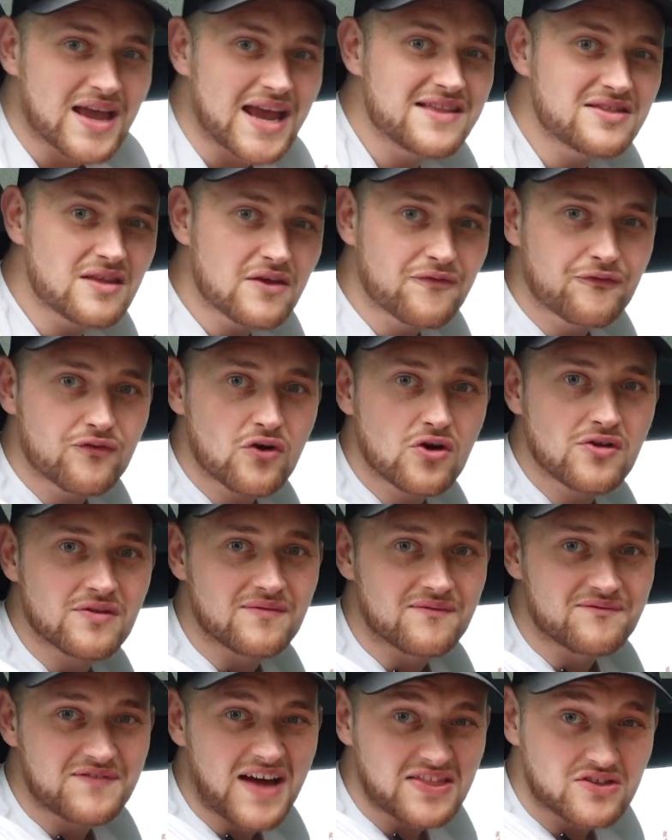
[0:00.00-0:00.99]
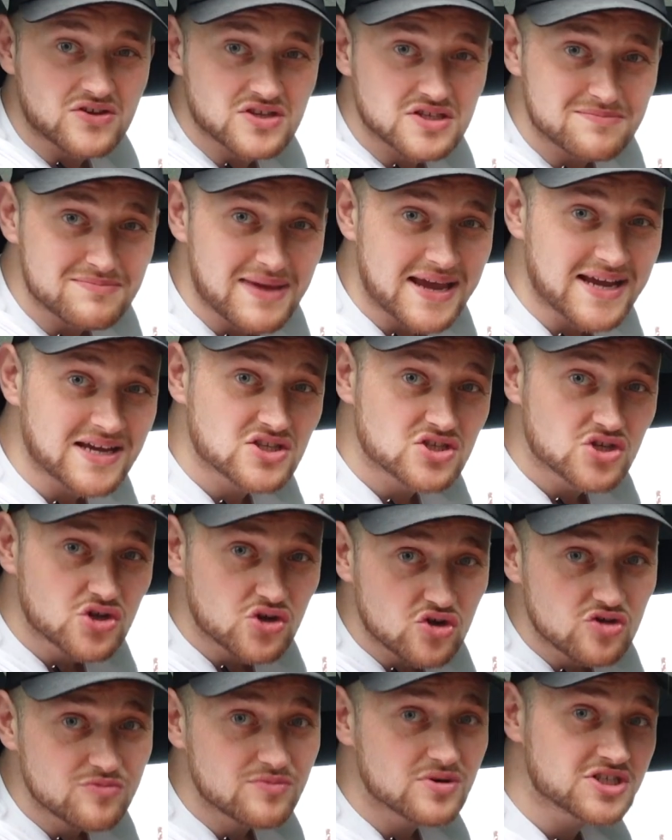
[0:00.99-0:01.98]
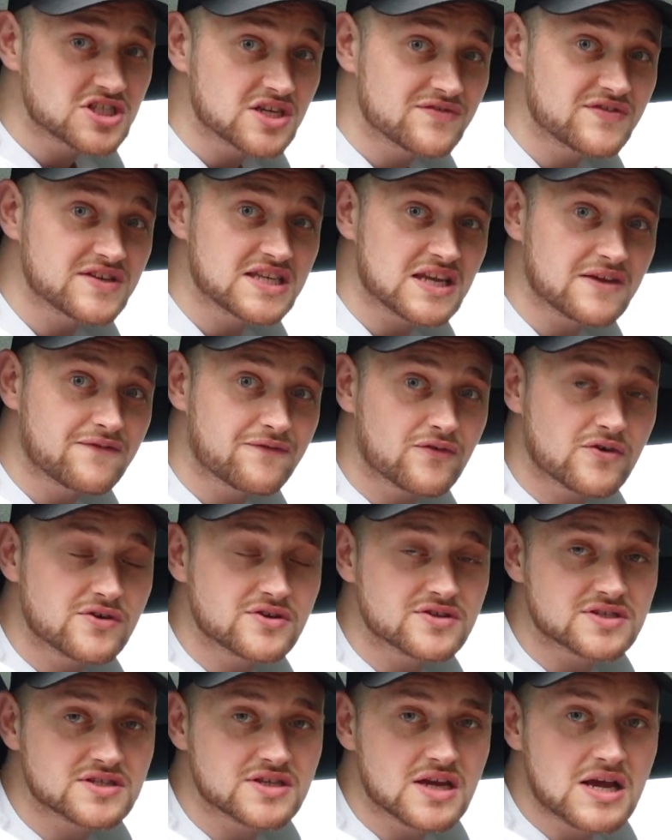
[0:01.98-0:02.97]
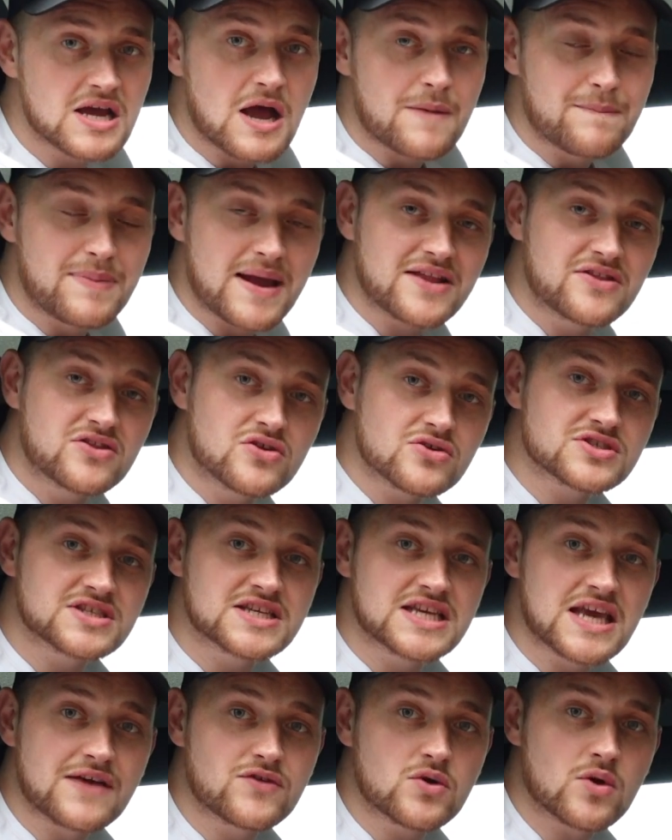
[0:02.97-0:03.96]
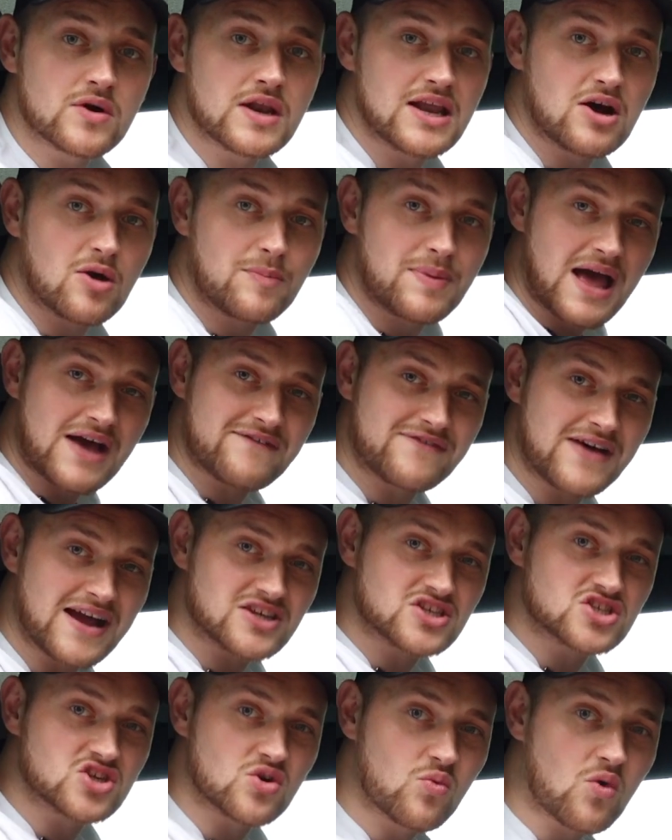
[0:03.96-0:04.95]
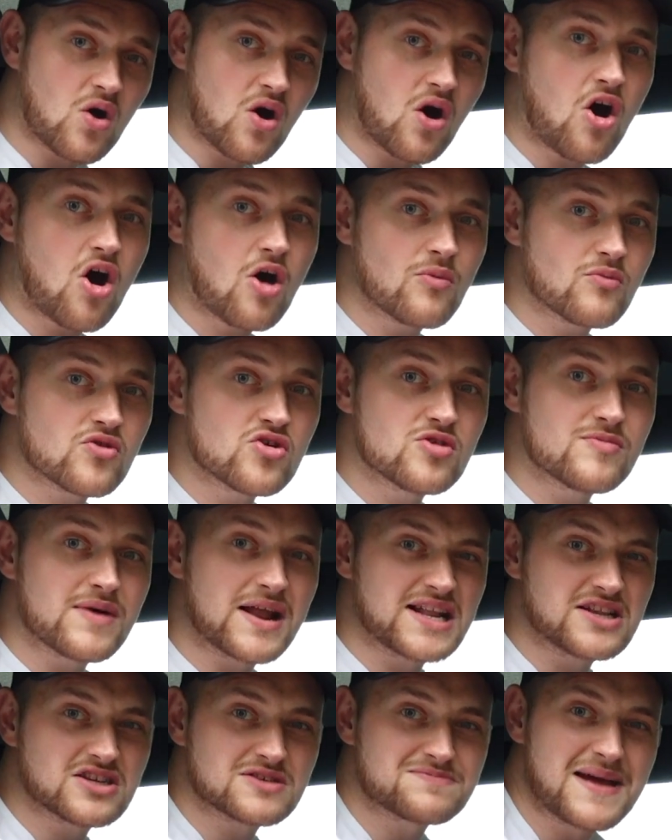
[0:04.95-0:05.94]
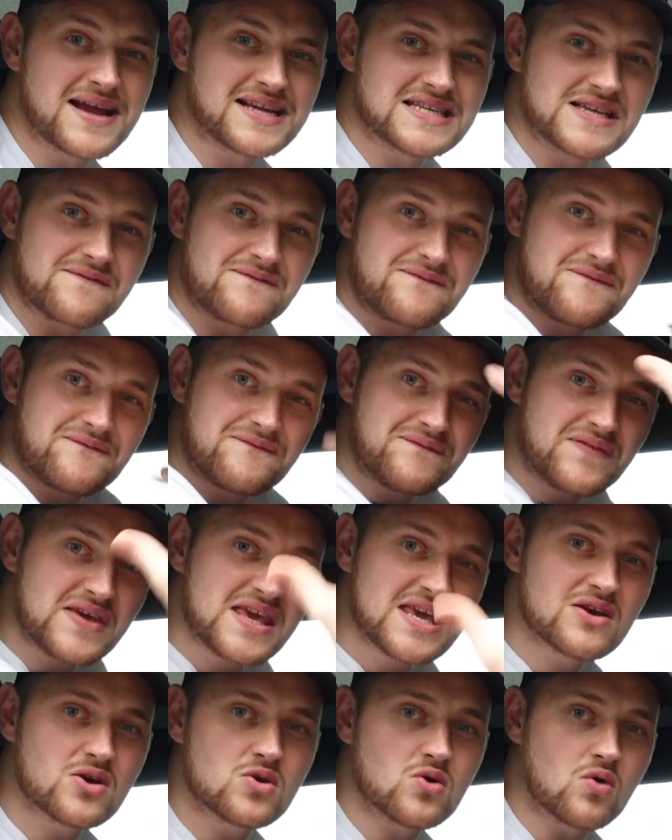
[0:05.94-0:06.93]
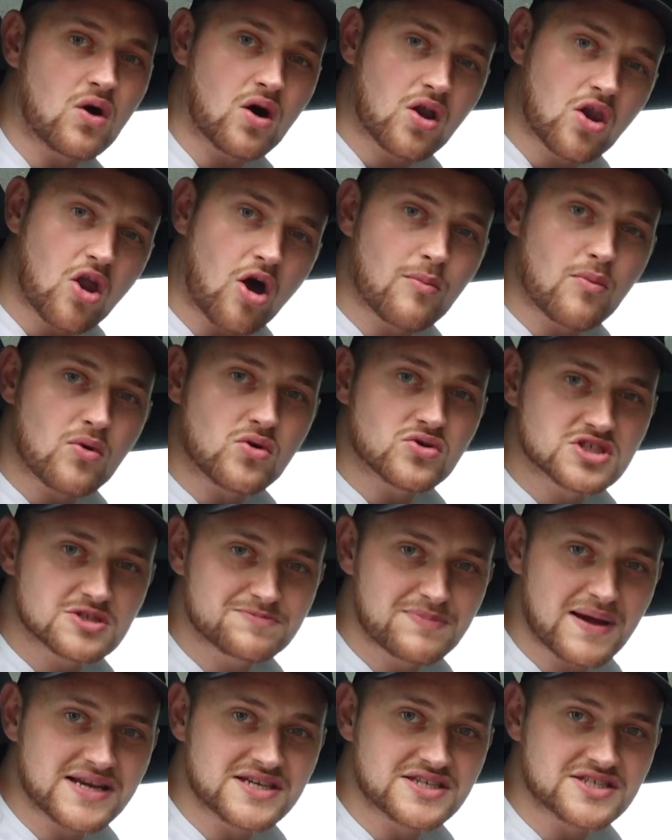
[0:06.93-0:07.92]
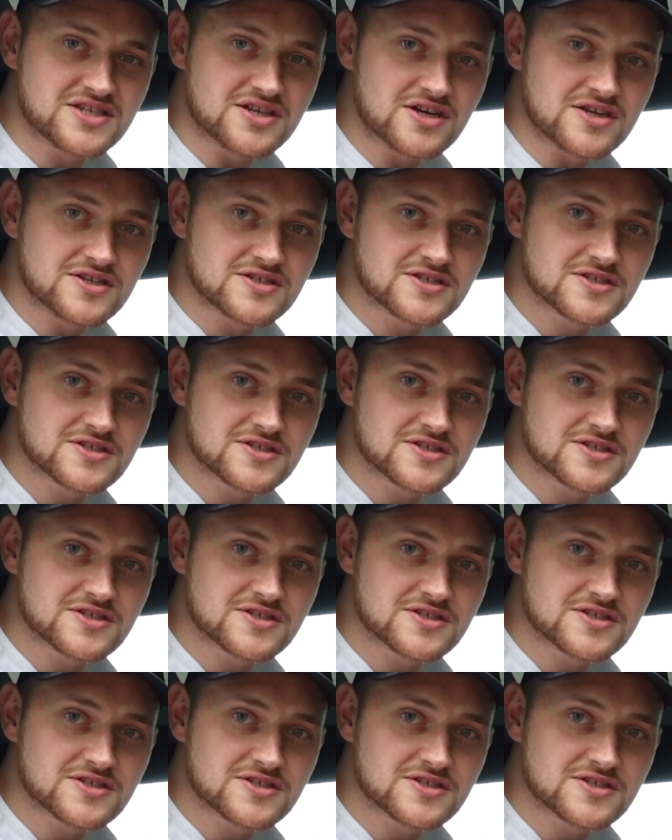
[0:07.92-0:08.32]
In the front, that doesn't make too much of a difference, but it does give you a little bit of extra arm room and it just makes it feel a lot more spacious.